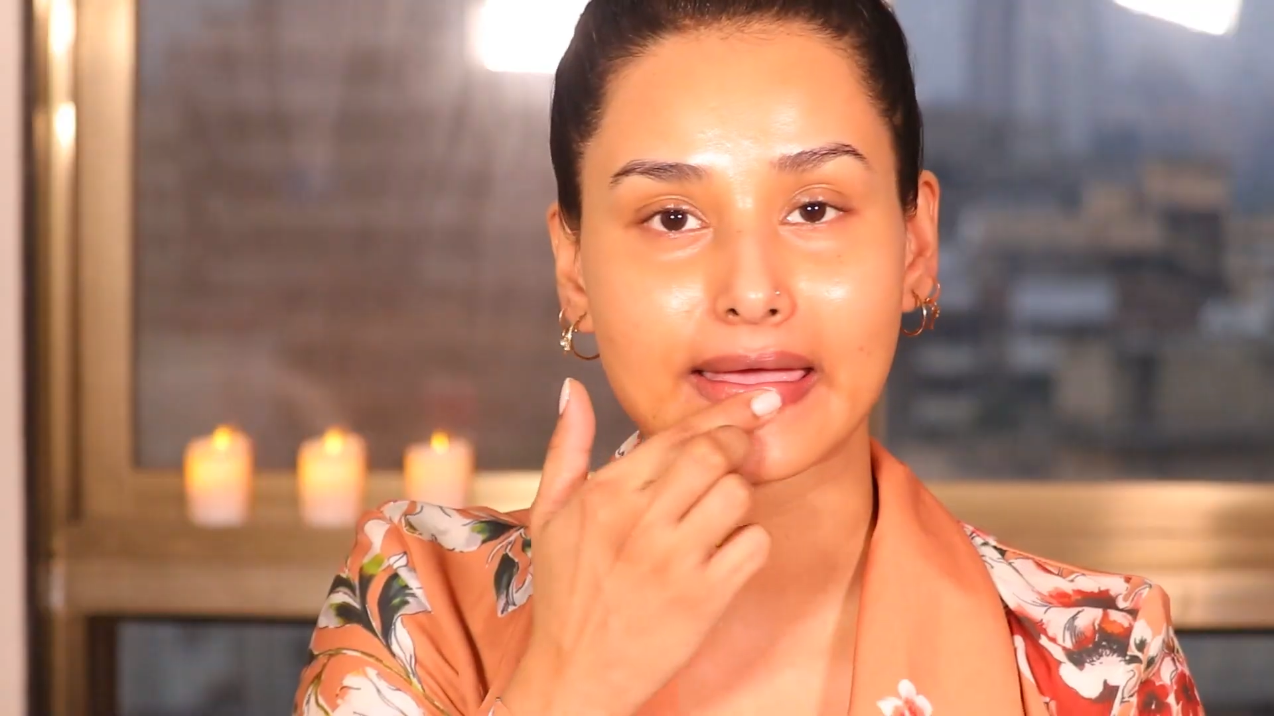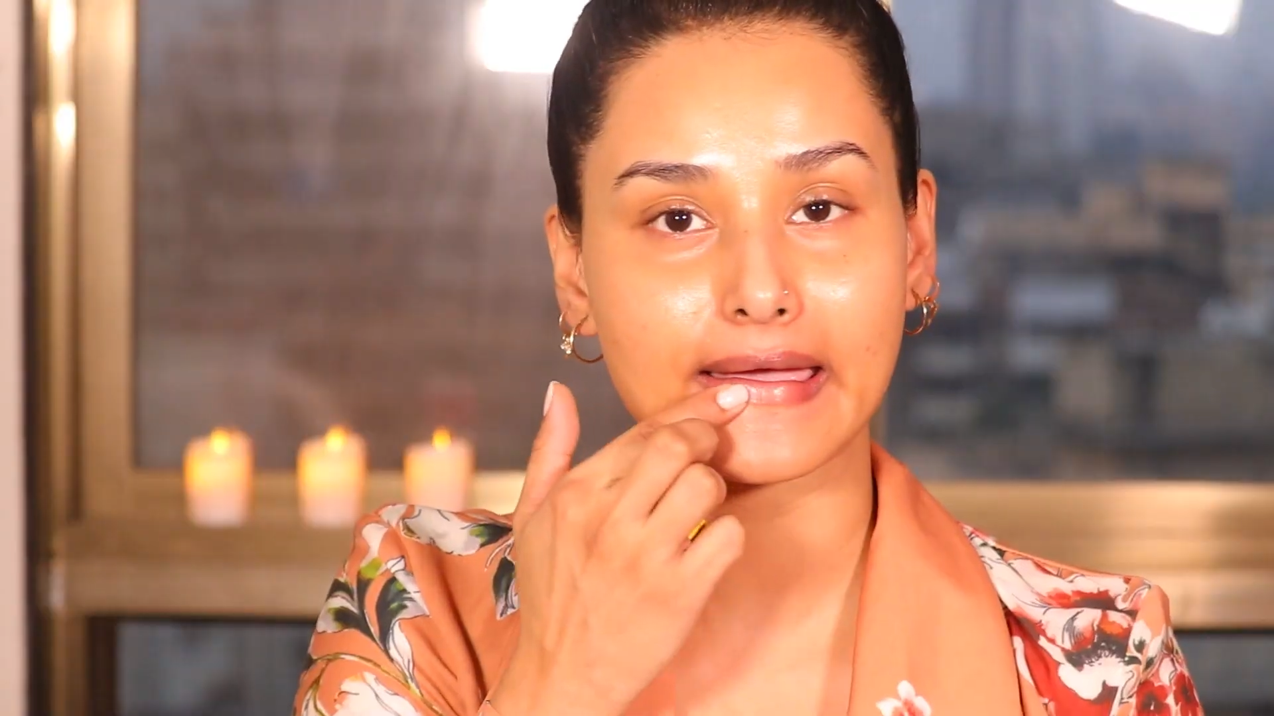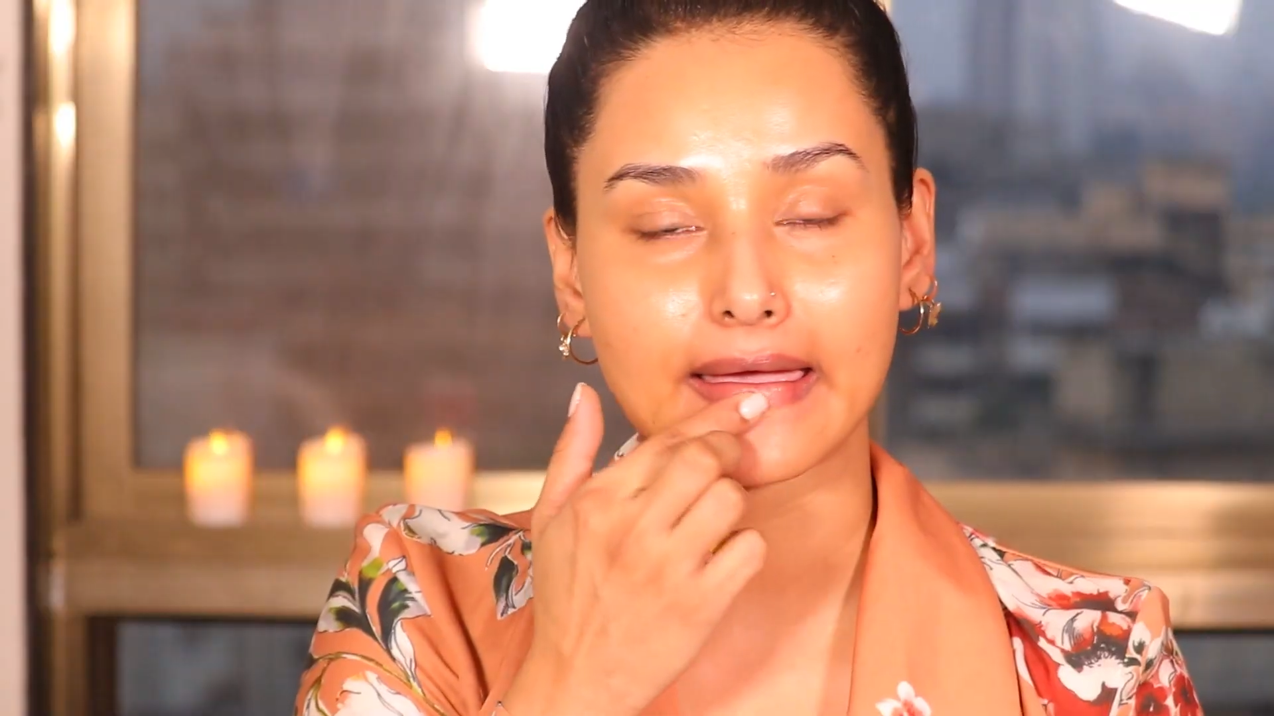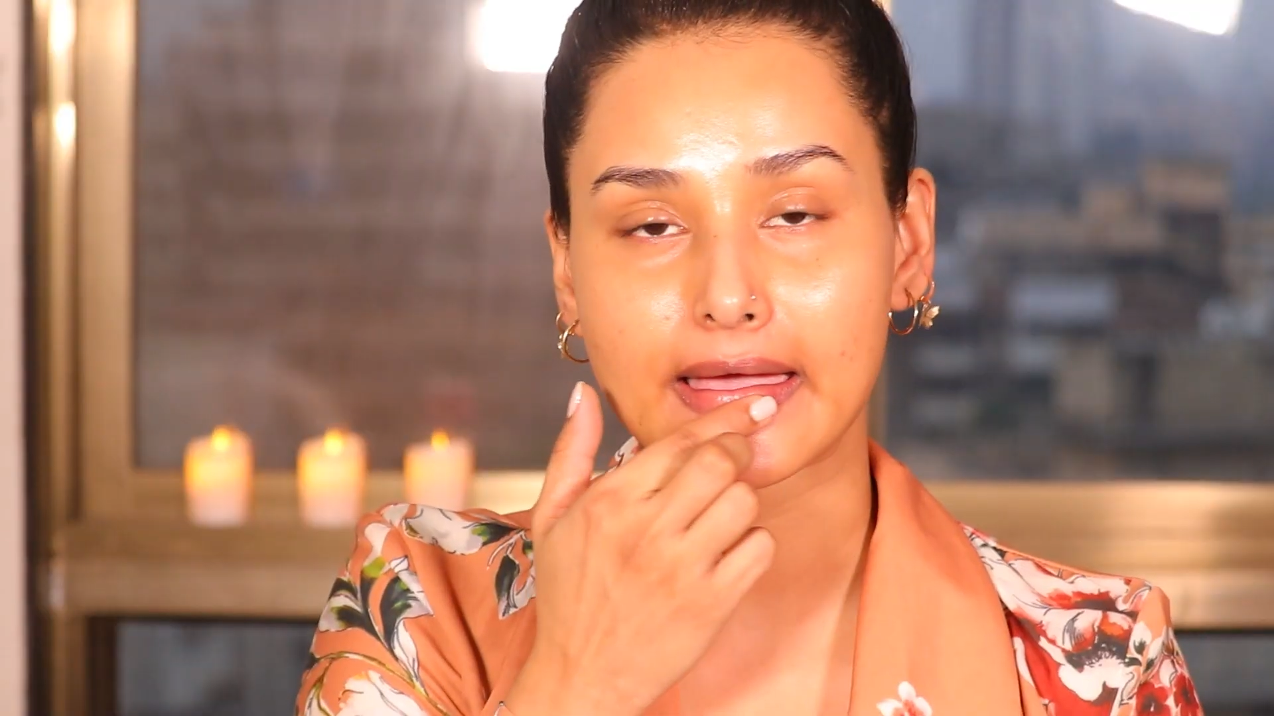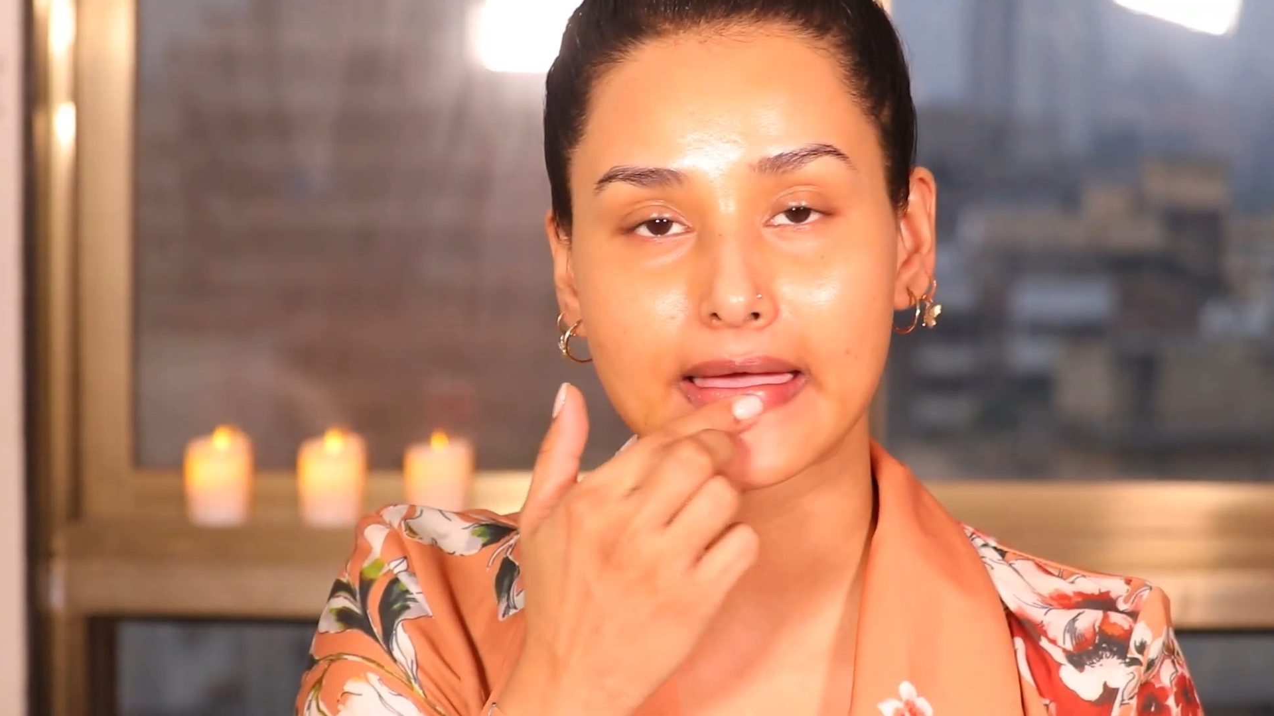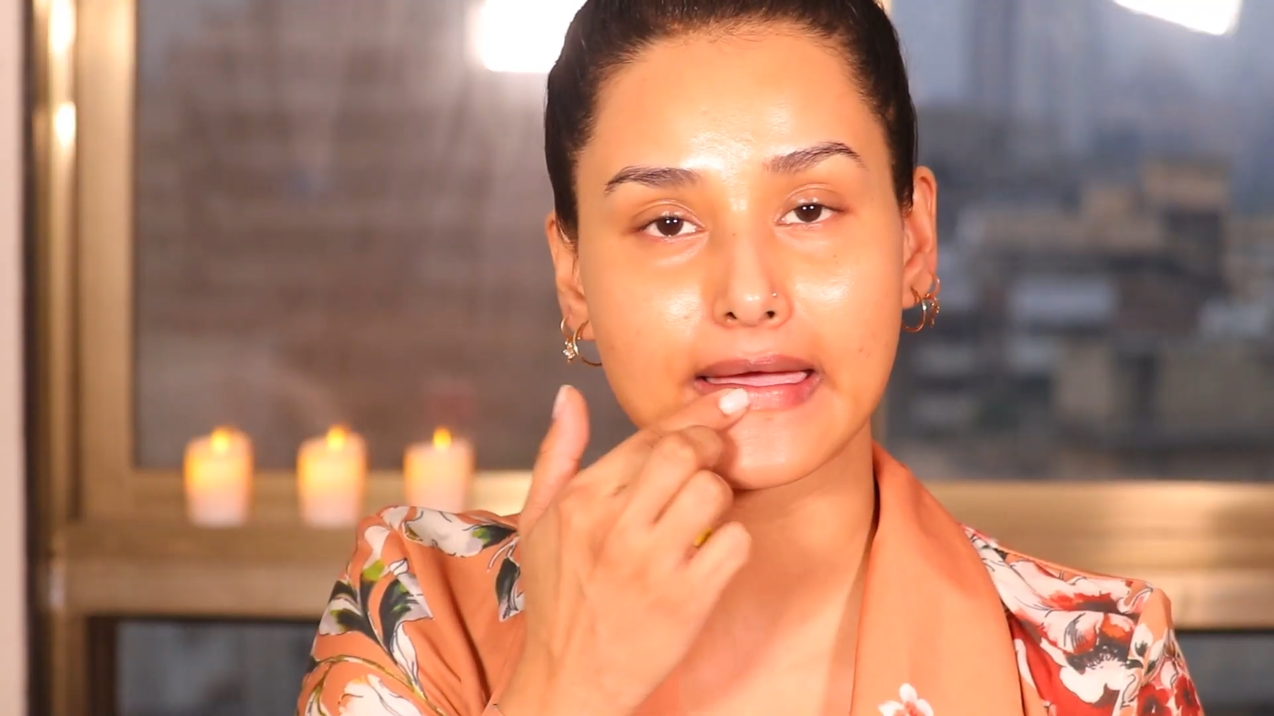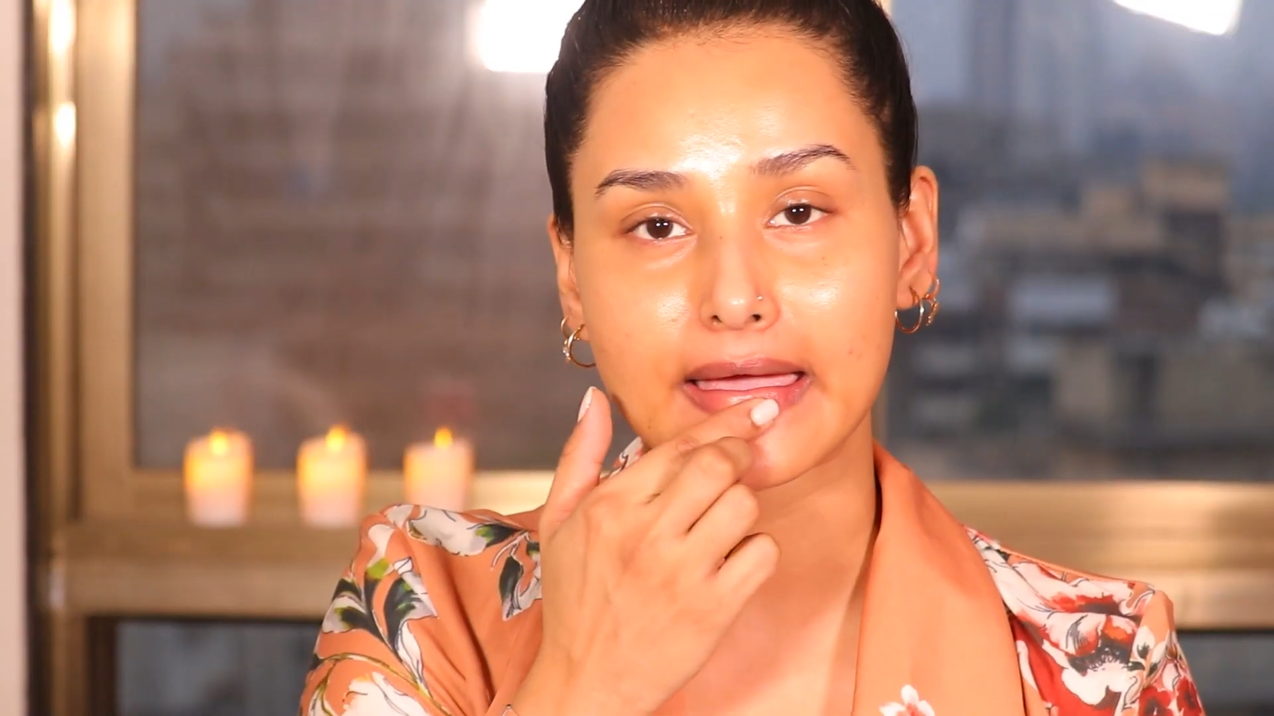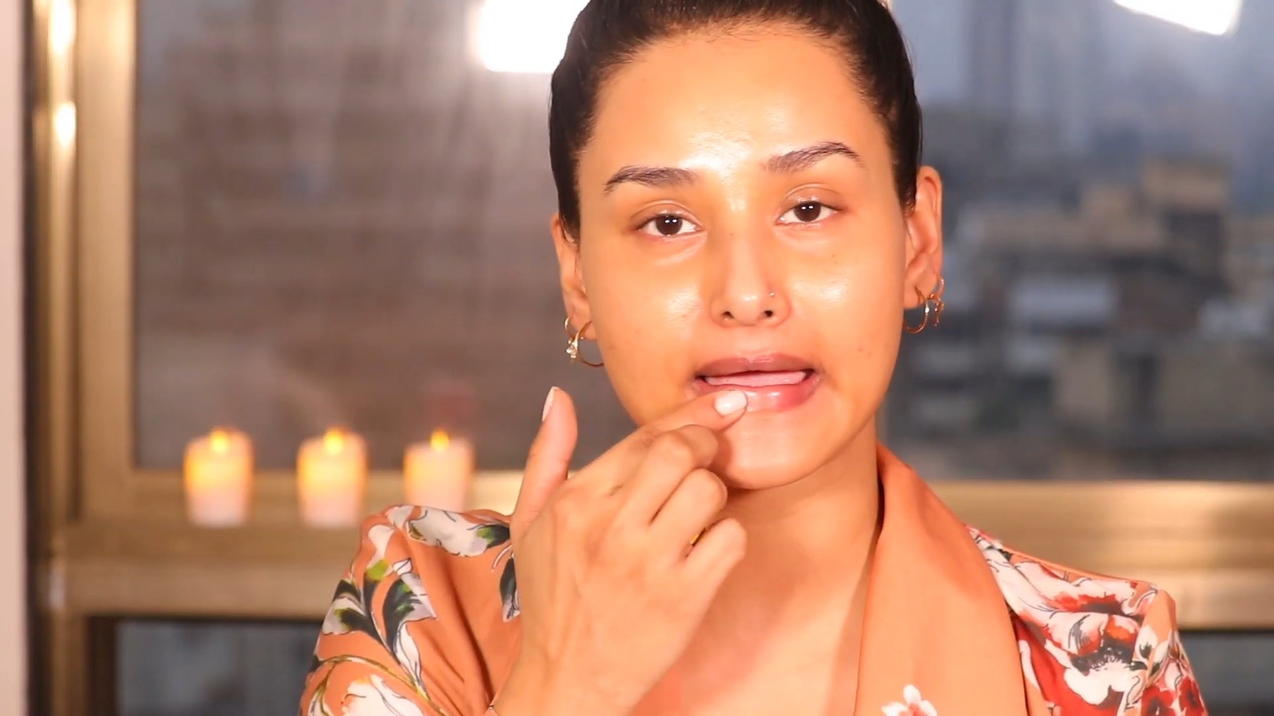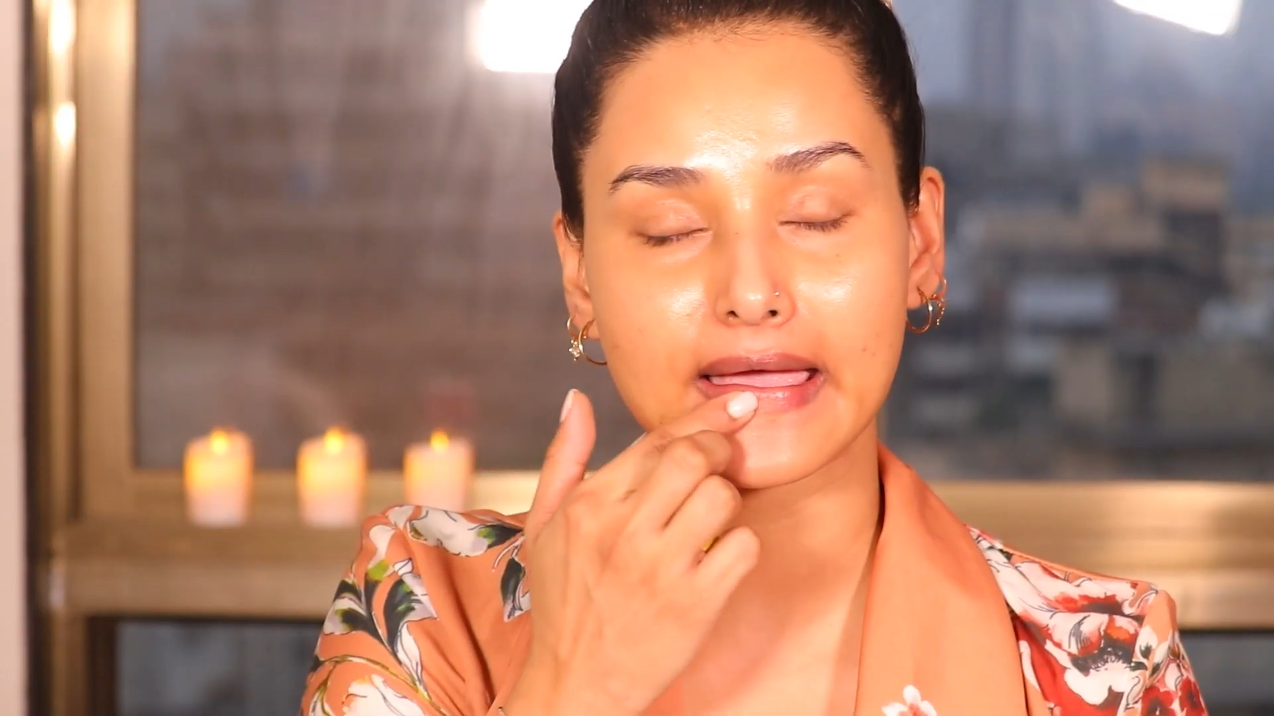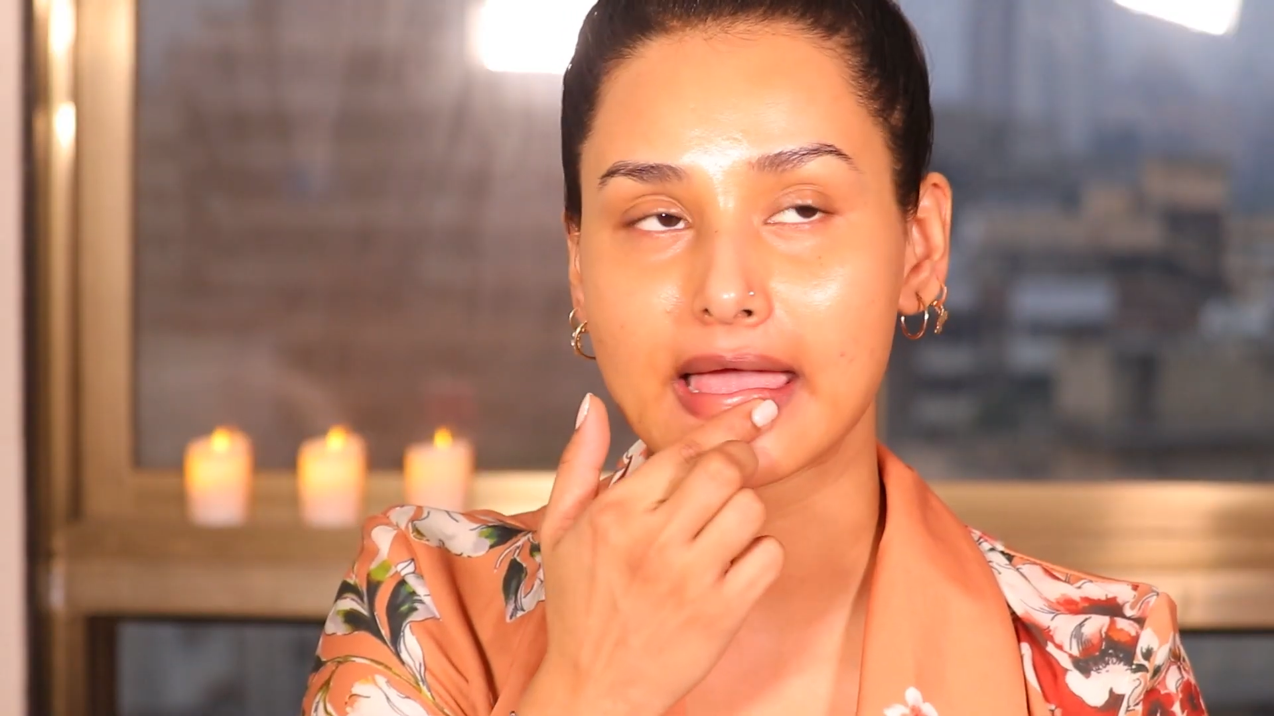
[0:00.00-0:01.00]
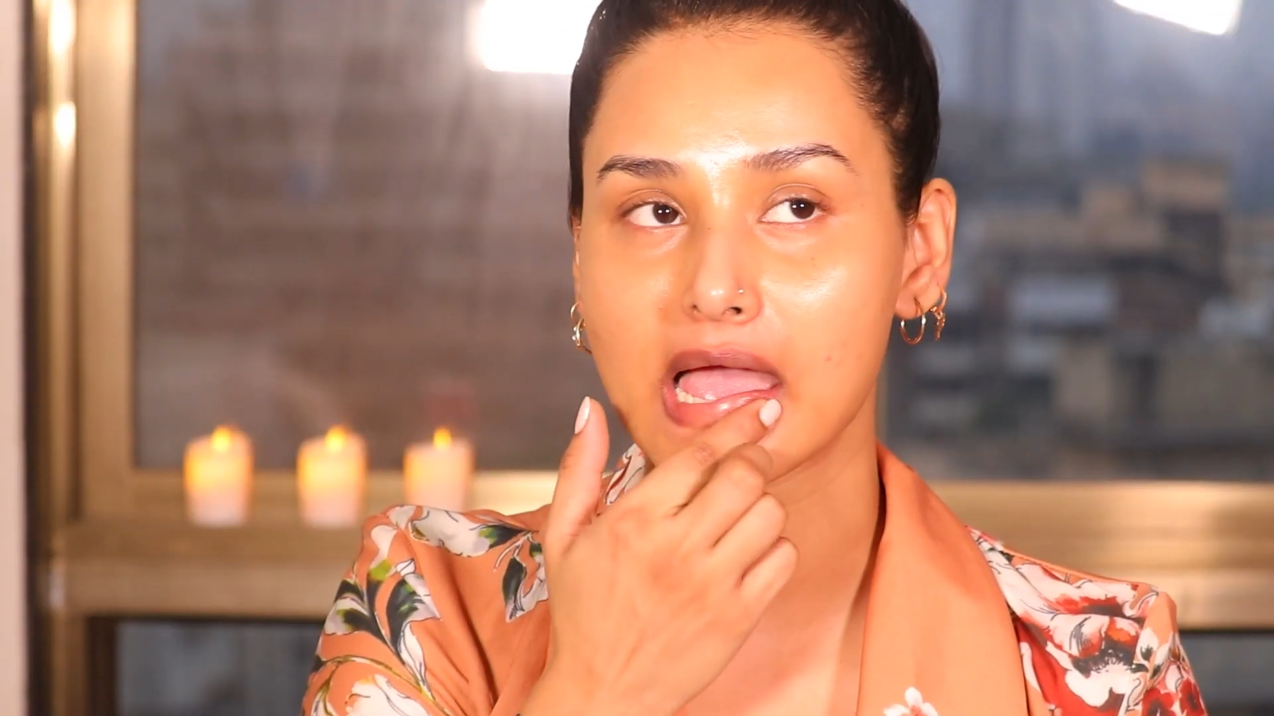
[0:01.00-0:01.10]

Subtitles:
CARMAX.